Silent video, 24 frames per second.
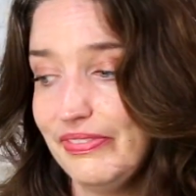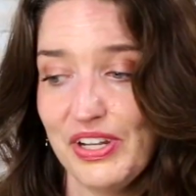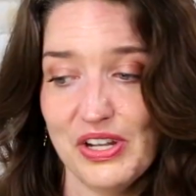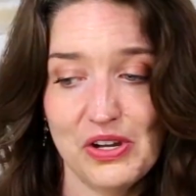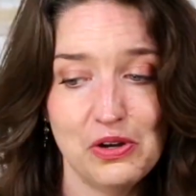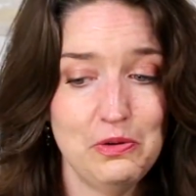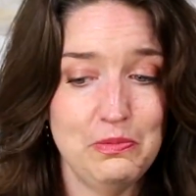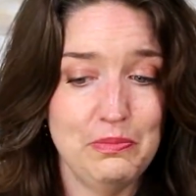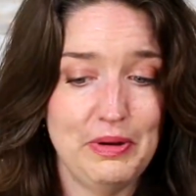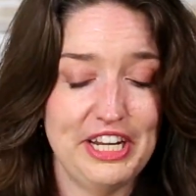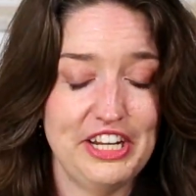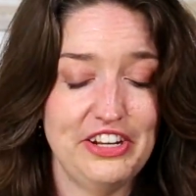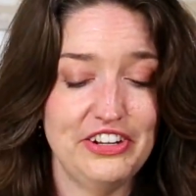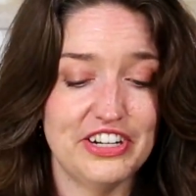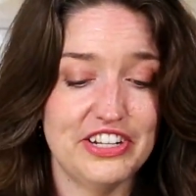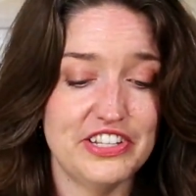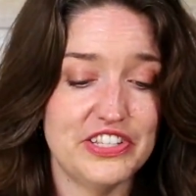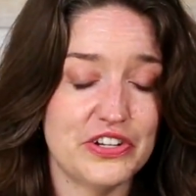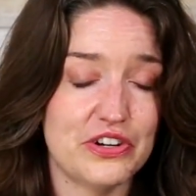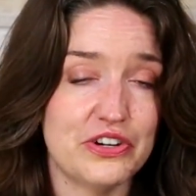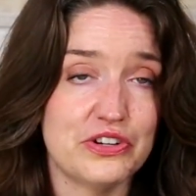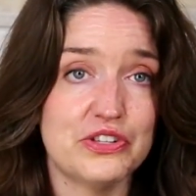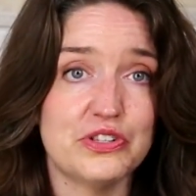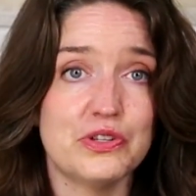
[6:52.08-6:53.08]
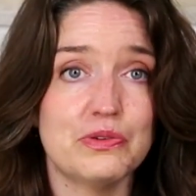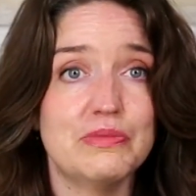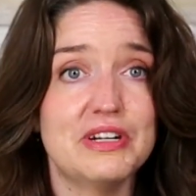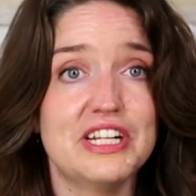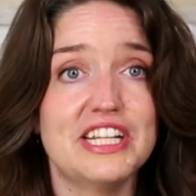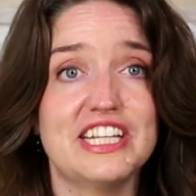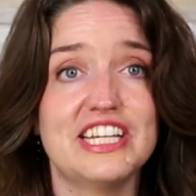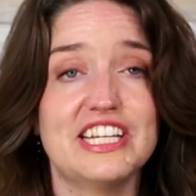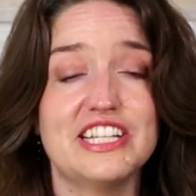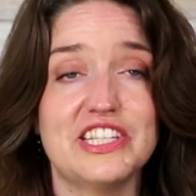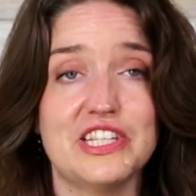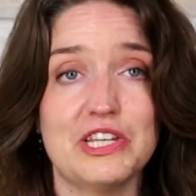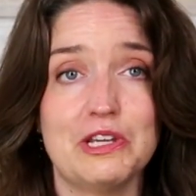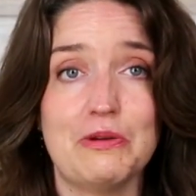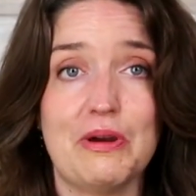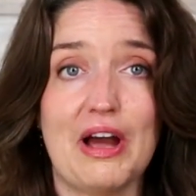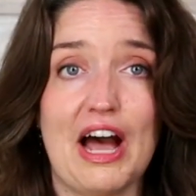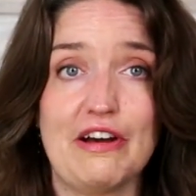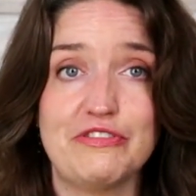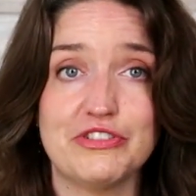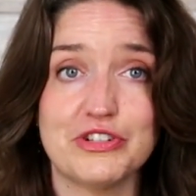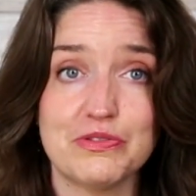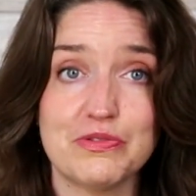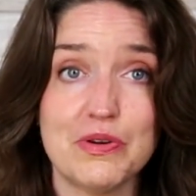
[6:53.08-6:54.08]
Oh my goodness, there are so many things that you
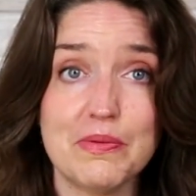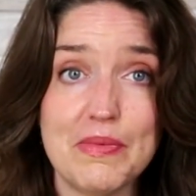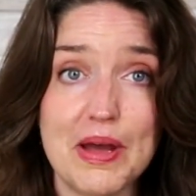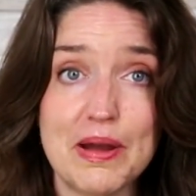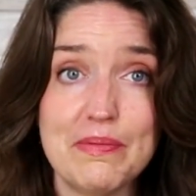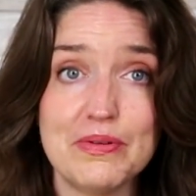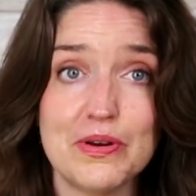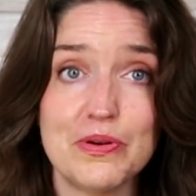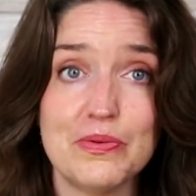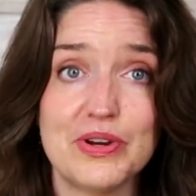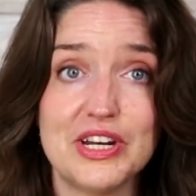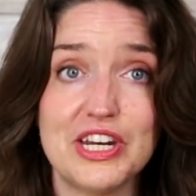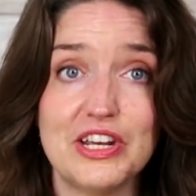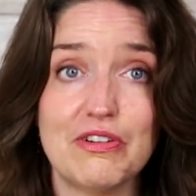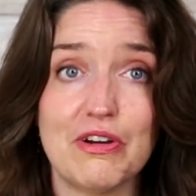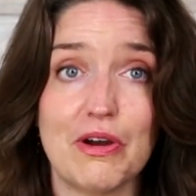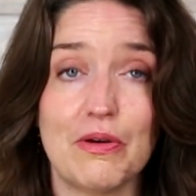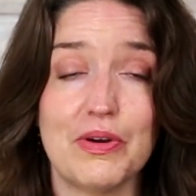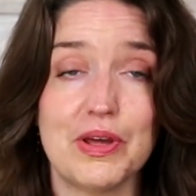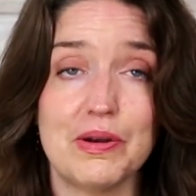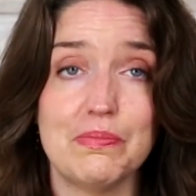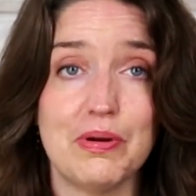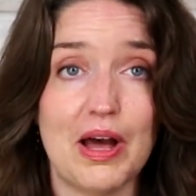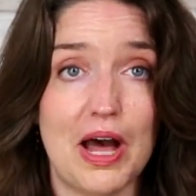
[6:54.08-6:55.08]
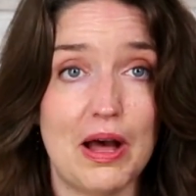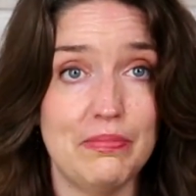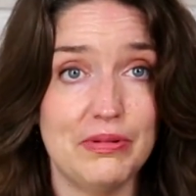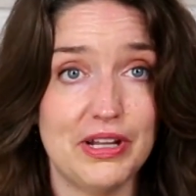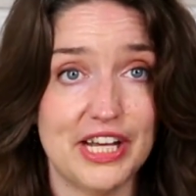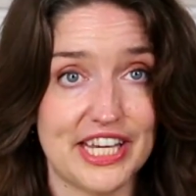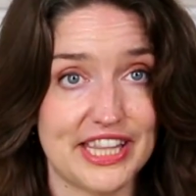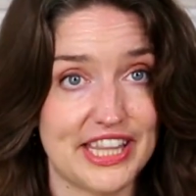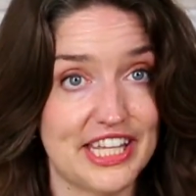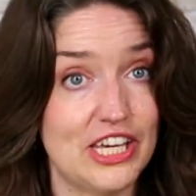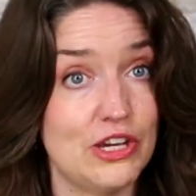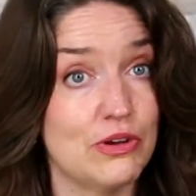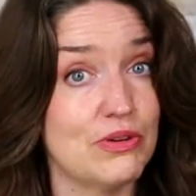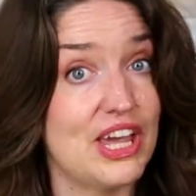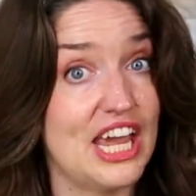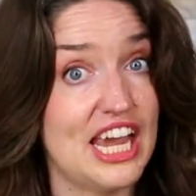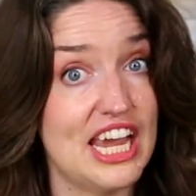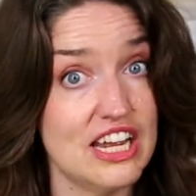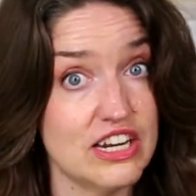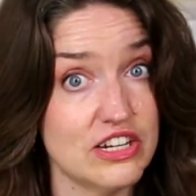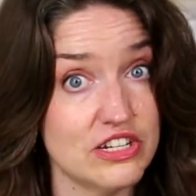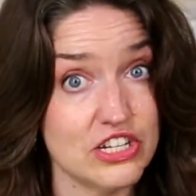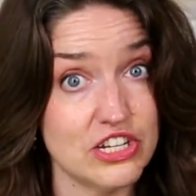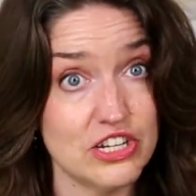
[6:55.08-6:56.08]
have to remember when you go in public that you
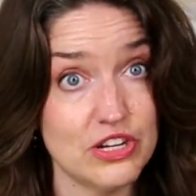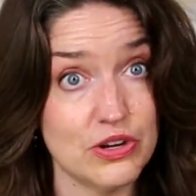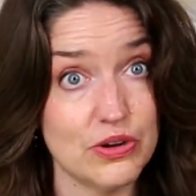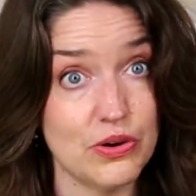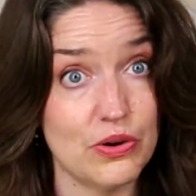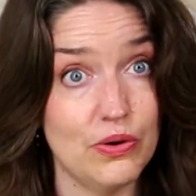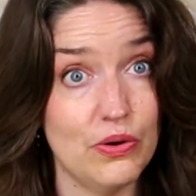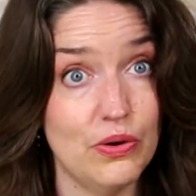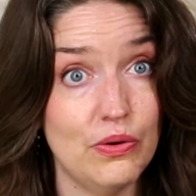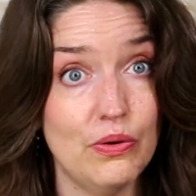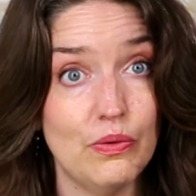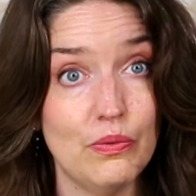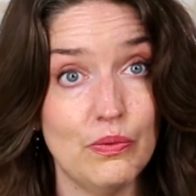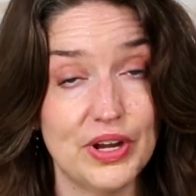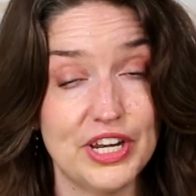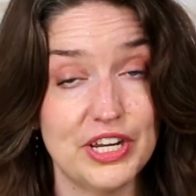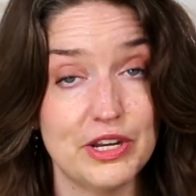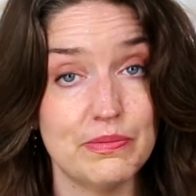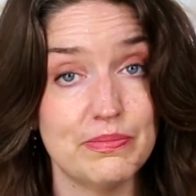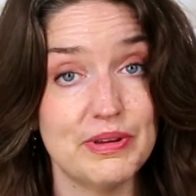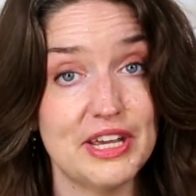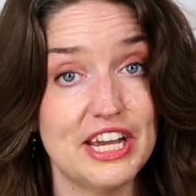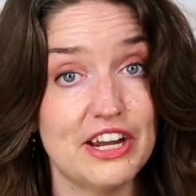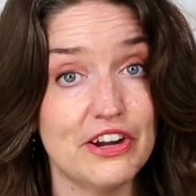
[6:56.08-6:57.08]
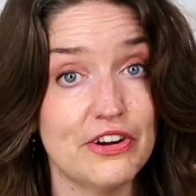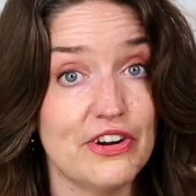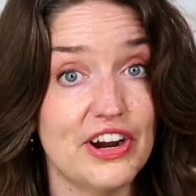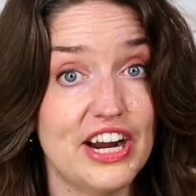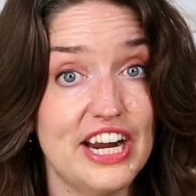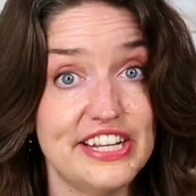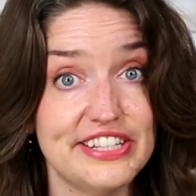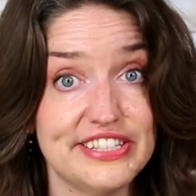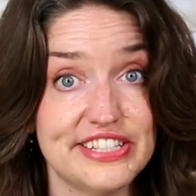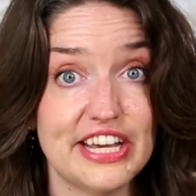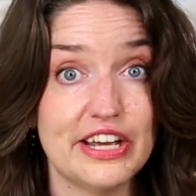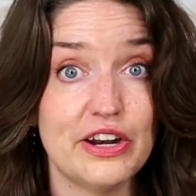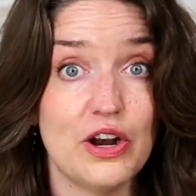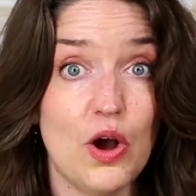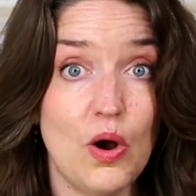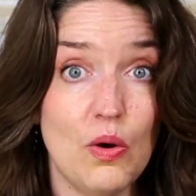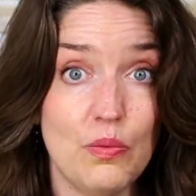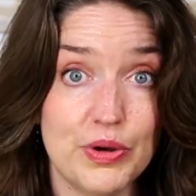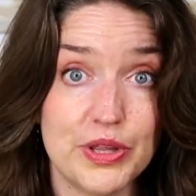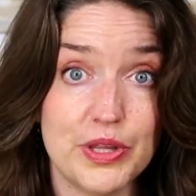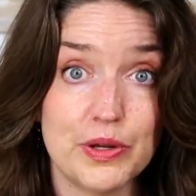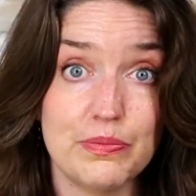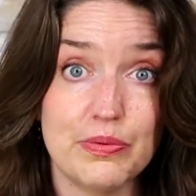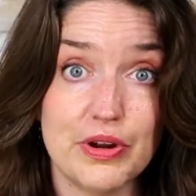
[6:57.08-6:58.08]
can't do when you're being crazy at
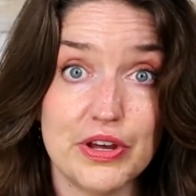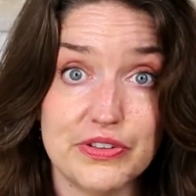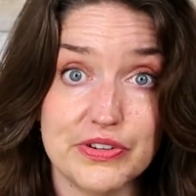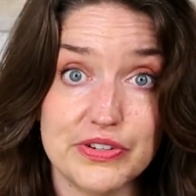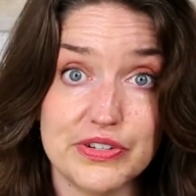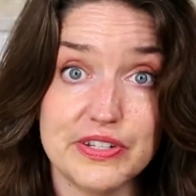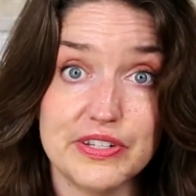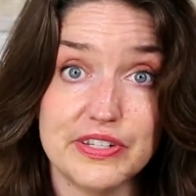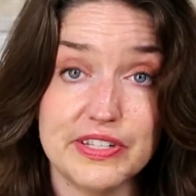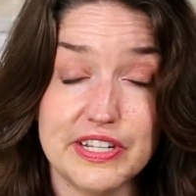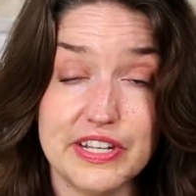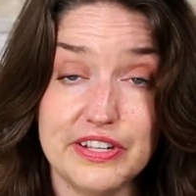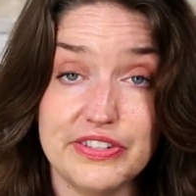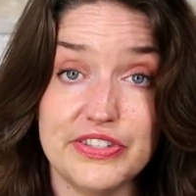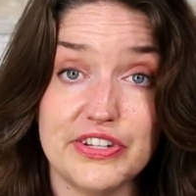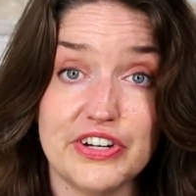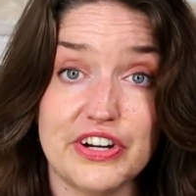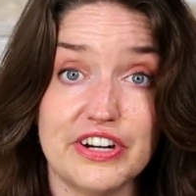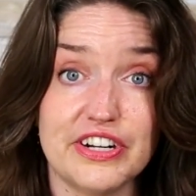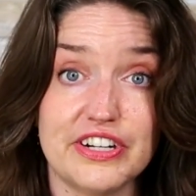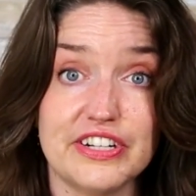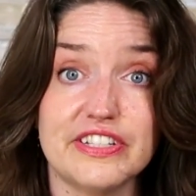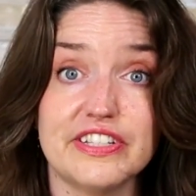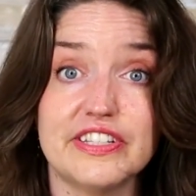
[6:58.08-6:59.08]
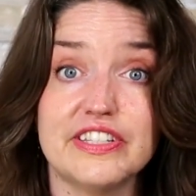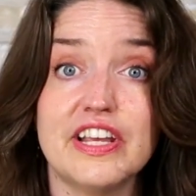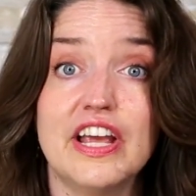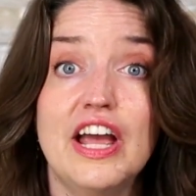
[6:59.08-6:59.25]
home with your brothers and sisters.